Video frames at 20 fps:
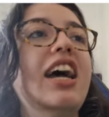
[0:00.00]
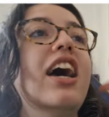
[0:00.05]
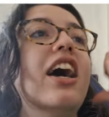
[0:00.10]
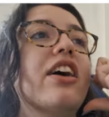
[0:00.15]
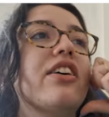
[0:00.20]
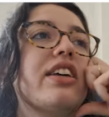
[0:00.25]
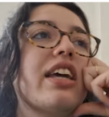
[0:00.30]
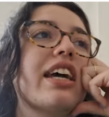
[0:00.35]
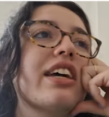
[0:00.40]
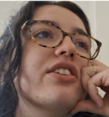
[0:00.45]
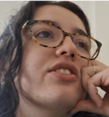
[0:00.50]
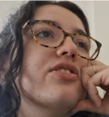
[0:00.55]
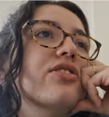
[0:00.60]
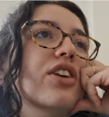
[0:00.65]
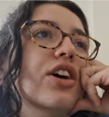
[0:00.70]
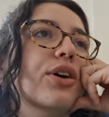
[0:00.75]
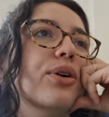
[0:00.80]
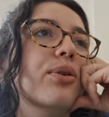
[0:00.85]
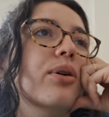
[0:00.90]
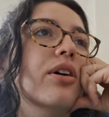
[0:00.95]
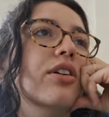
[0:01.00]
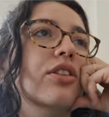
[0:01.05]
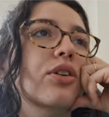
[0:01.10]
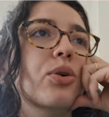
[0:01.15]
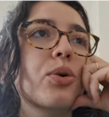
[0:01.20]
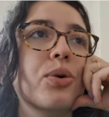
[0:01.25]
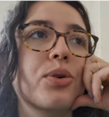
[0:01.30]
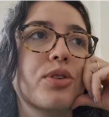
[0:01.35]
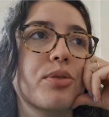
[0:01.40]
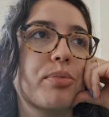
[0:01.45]
Okay, so on the
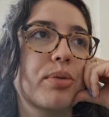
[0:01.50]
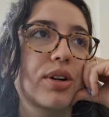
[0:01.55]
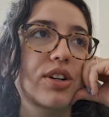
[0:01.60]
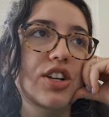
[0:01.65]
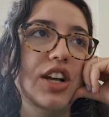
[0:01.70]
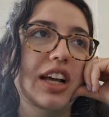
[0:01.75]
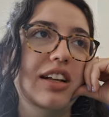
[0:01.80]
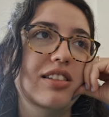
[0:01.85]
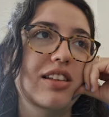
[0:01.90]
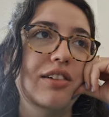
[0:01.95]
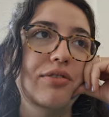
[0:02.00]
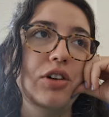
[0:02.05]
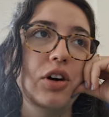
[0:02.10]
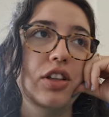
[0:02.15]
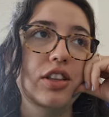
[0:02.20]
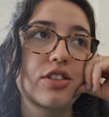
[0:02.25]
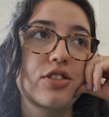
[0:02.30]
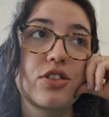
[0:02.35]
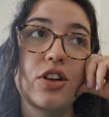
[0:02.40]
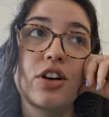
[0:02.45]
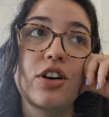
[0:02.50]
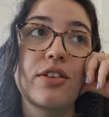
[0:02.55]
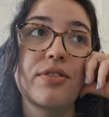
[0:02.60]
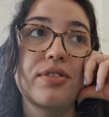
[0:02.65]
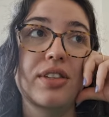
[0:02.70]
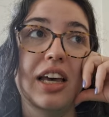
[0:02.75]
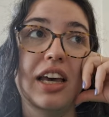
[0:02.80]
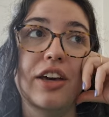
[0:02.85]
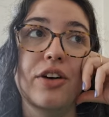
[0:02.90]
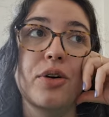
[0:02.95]
quarter projects, I've got stock off
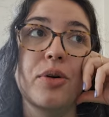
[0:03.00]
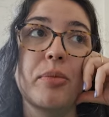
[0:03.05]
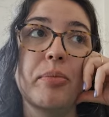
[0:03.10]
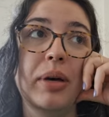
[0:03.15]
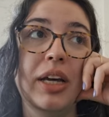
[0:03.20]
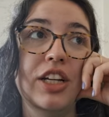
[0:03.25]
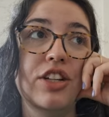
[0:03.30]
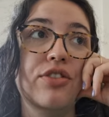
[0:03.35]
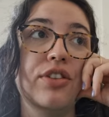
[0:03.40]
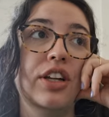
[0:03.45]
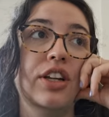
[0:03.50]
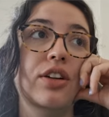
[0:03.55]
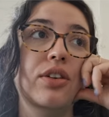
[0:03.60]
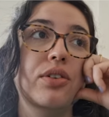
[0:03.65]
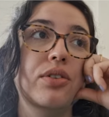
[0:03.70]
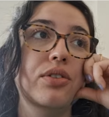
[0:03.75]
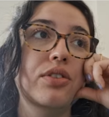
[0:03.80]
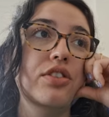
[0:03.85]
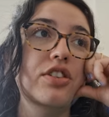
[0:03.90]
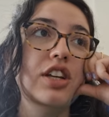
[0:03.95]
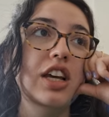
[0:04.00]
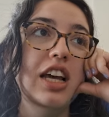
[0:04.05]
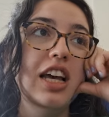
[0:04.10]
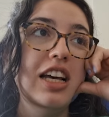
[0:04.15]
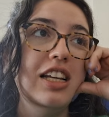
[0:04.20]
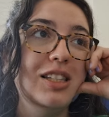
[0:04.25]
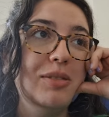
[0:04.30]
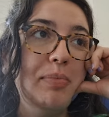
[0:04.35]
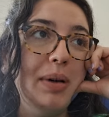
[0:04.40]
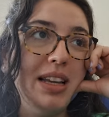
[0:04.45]
sale, Patreon launch,
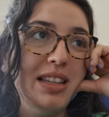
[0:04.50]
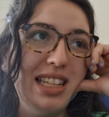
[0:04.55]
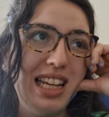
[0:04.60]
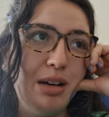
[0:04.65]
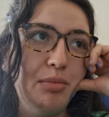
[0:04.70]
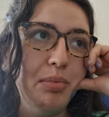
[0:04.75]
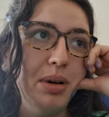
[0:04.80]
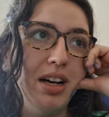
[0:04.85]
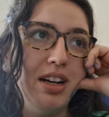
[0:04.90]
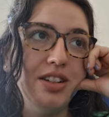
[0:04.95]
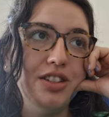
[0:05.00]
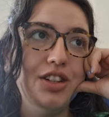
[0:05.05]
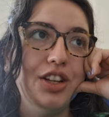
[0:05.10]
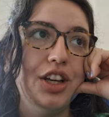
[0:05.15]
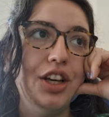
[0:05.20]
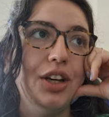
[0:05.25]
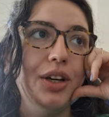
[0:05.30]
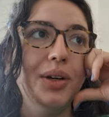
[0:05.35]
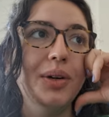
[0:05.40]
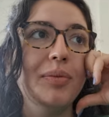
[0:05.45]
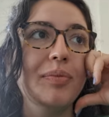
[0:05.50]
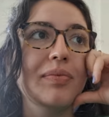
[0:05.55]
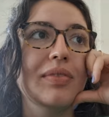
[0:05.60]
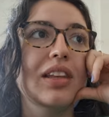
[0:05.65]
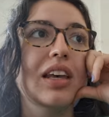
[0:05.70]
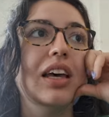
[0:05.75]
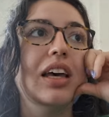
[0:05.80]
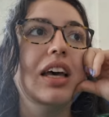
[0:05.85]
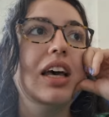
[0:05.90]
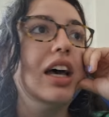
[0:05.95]
Spaced Out Part 2,
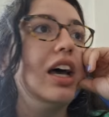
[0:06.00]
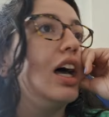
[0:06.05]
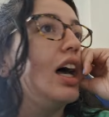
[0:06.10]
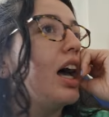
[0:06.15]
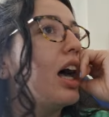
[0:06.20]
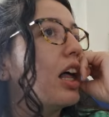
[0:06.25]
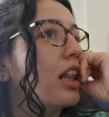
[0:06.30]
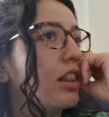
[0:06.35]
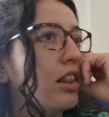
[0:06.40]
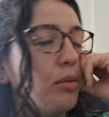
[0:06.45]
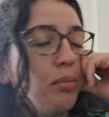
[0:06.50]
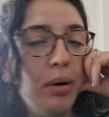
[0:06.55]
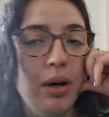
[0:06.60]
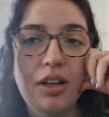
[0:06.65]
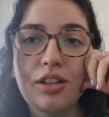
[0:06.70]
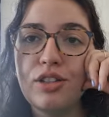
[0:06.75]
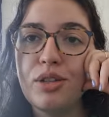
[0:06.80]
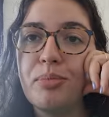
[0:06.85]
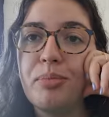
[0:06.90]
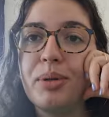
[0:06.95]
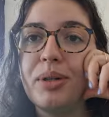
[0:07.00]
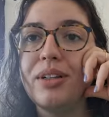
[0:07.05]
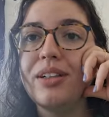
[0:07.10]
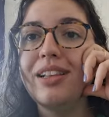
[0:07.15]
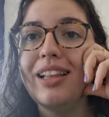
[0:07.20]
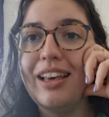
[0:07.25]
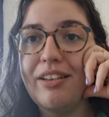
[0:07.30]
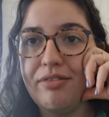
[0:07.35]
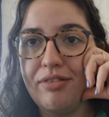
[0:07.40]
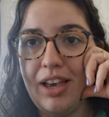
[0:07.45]
the
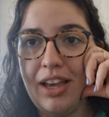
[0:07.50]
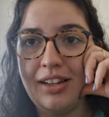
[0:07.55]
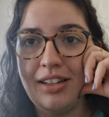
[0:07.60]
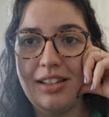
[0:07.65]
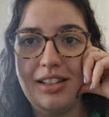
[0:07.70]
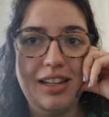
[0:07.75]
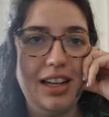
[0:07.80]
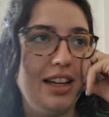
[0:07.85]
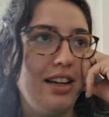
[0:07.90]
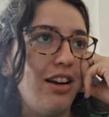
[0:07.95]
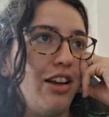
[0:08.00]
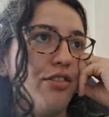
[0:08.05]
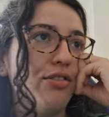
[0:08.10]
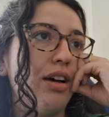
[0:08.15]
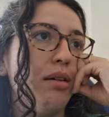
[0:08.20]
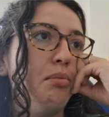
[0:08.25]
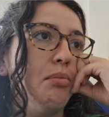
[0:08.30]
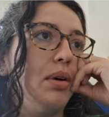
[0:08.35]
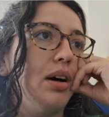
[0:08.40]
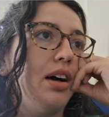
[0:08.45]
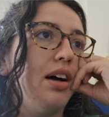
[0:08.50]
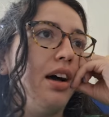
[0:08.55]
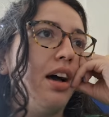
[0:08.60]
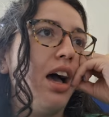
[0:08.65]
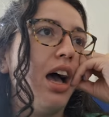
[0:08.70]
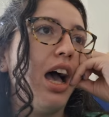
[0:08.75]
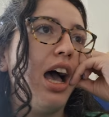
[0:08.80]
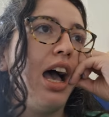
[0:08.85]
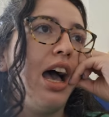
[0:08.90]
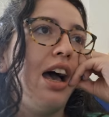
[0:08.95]
possible event in November,
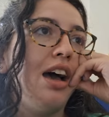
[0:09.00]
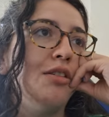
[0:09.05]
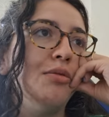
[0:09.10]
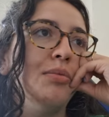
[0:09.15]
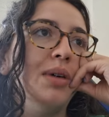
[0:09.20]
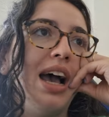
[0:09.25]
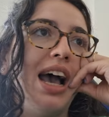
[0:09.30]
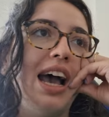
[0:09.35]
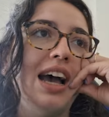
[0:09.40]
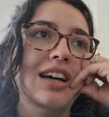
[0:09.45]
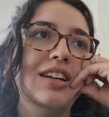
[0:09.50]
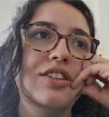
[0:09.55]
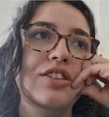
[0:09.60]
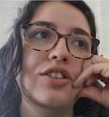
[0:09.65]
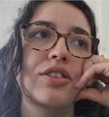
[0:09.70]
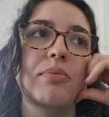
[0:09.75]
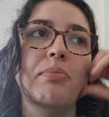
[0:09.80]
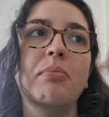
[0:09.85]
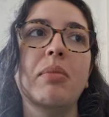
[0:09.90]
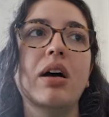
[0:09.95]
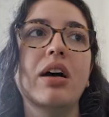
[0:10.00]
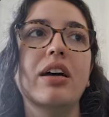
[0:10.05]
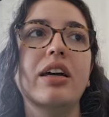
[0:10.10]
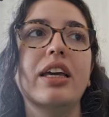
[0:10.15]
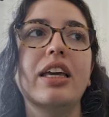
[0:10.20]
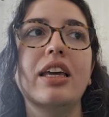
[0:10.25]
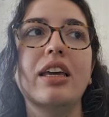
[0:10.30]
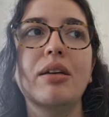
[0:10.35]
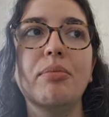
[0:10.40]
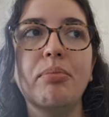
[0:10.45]
and
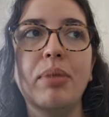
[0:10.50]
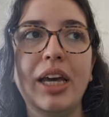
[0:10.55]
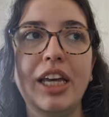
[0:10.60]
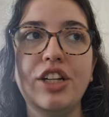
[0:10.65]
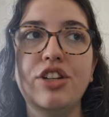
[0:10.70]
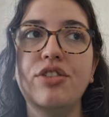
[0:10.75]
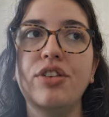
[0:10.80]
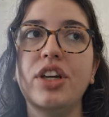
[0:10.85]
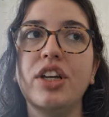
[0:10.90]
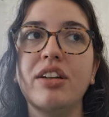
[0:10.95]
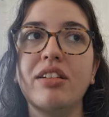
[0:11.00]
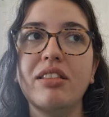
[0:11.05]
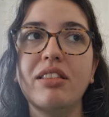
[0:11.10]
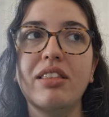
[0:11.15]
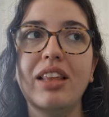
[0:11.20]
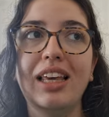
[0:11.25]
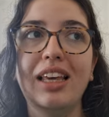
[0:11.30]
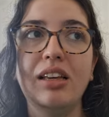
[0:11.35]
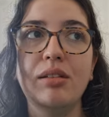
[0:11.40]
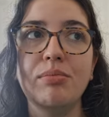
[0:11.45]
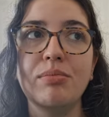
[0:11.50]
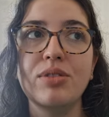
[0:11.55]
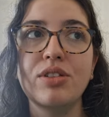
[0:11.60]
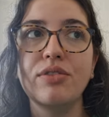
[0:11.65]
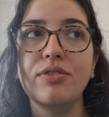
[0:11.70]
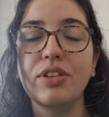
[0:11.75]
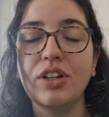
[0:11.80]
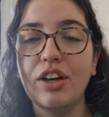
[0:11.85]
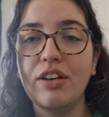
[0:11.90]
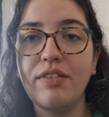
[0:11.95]
my Patreon themes
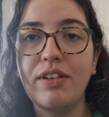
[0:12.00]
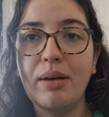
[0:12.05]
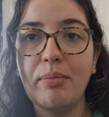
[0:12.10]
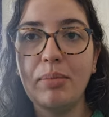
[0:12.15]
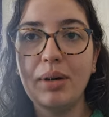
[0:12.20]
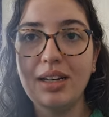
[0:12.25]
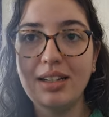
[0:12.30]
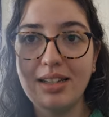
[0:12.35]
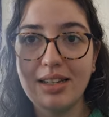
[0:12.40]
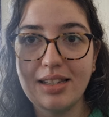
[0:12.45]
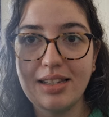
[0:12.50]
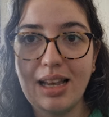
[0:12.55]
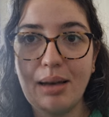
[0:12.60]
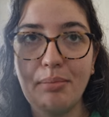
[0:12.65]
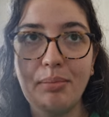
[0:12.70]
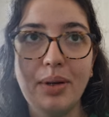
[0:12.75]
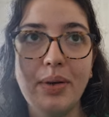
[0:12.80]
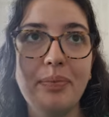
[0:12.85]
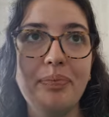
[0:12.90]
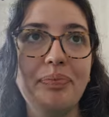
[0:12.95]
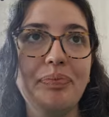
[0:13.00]
for November and December.